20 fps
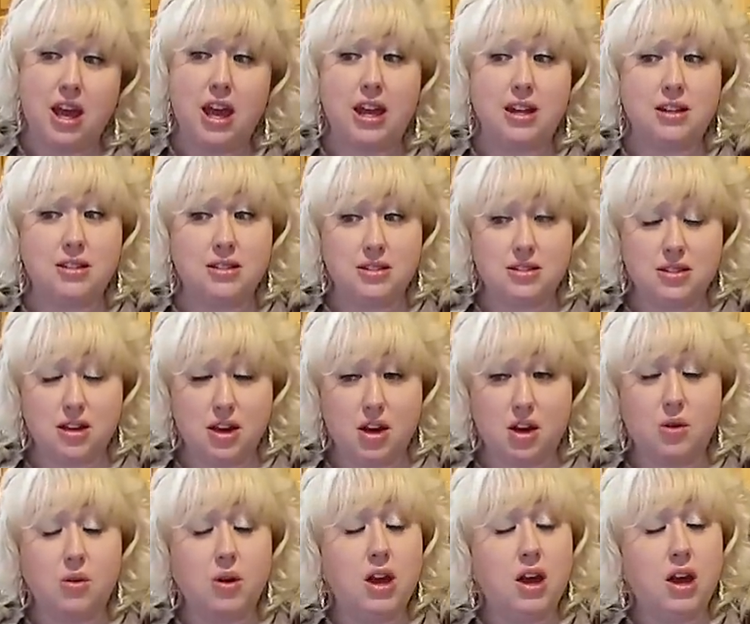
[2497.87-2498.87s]
And
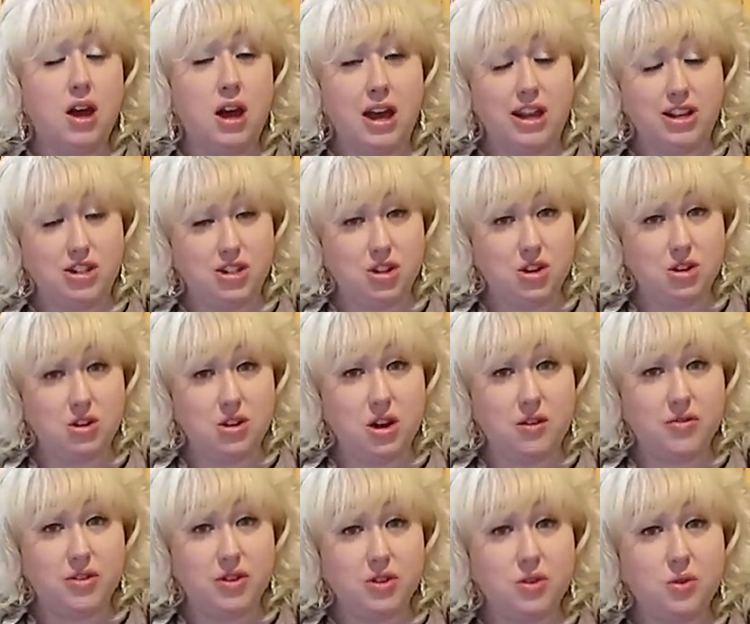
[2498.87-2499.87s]
so I turn
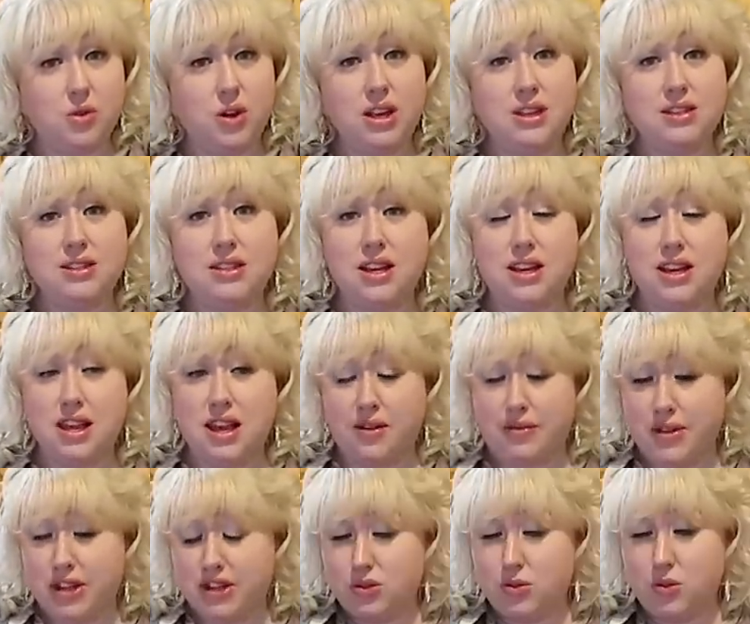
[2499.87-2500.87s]
off the noise.
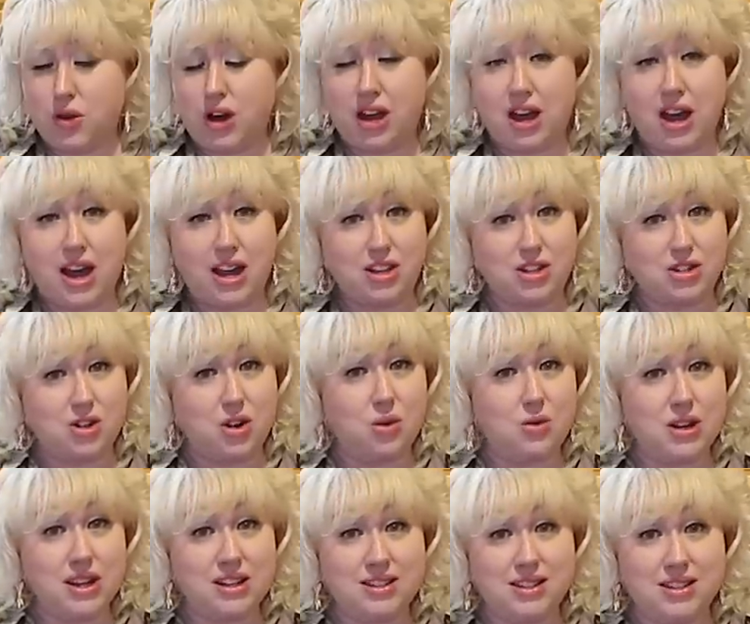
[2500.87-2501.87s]
Again, that's why I
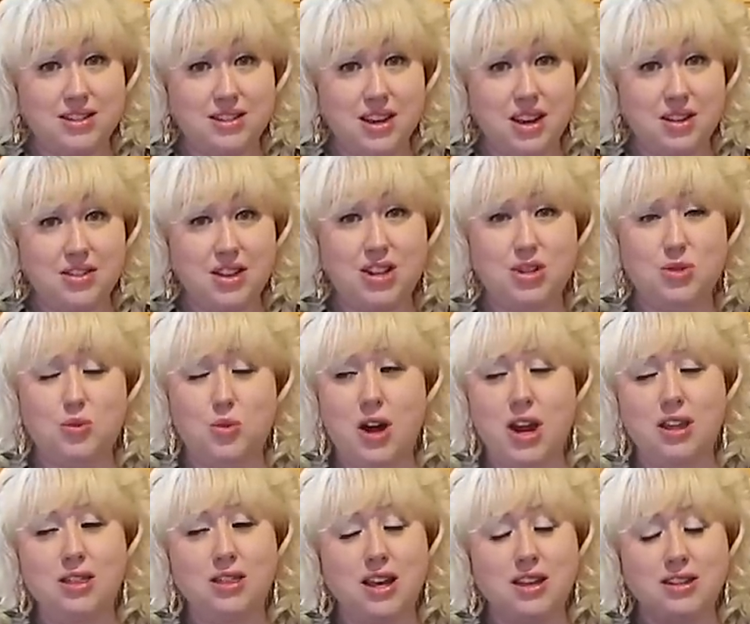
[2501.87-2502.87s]
don't necessarily, that's
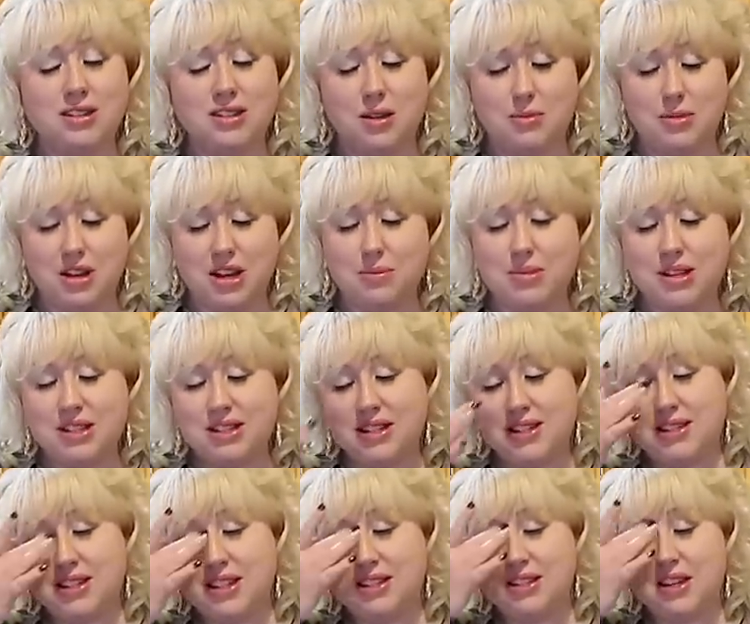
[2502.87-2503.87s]
why unless I'm in a busy
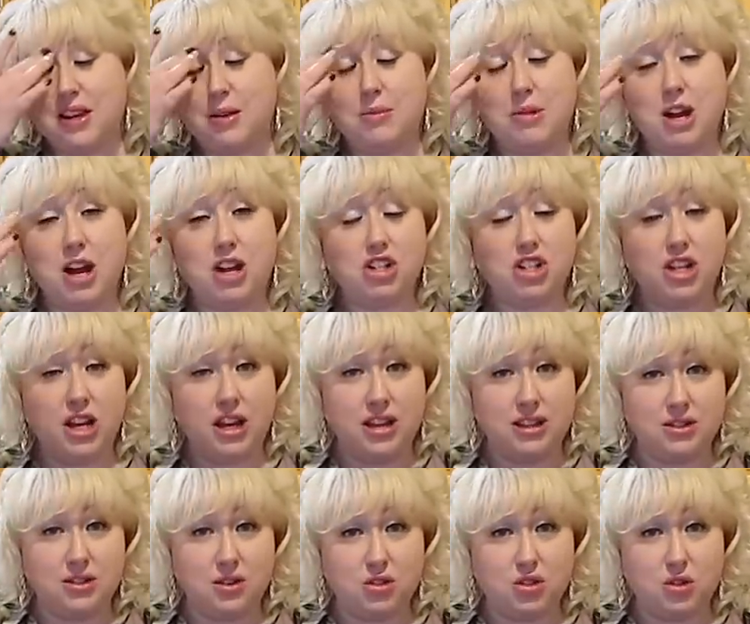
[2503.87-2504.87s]
season, I'm not
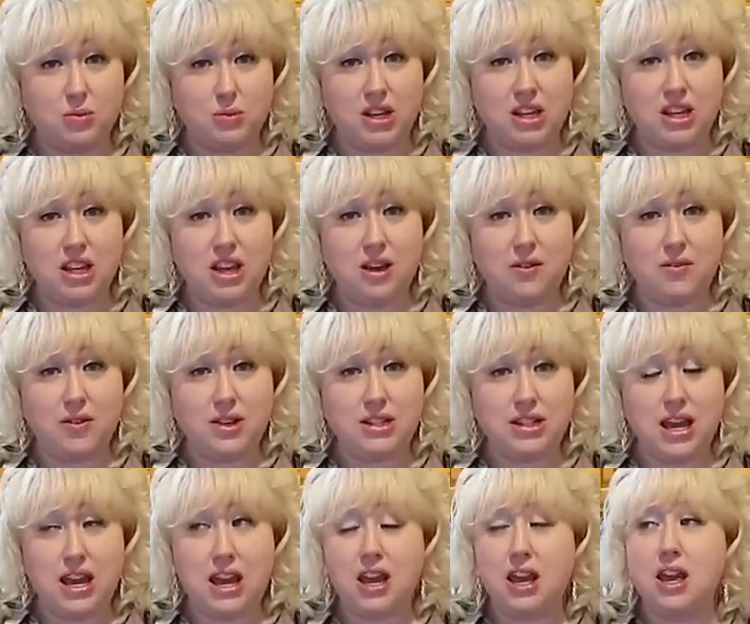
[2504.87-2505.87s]
checking social media every
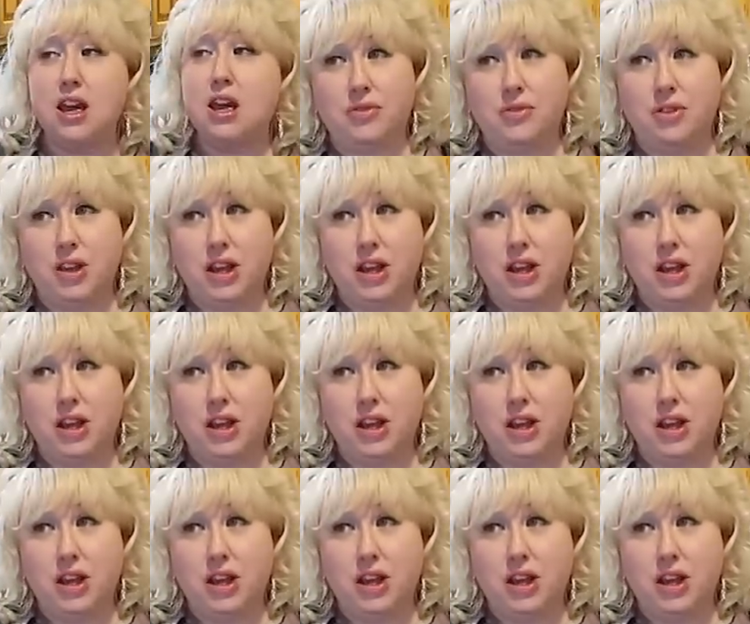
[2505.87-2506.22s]
day.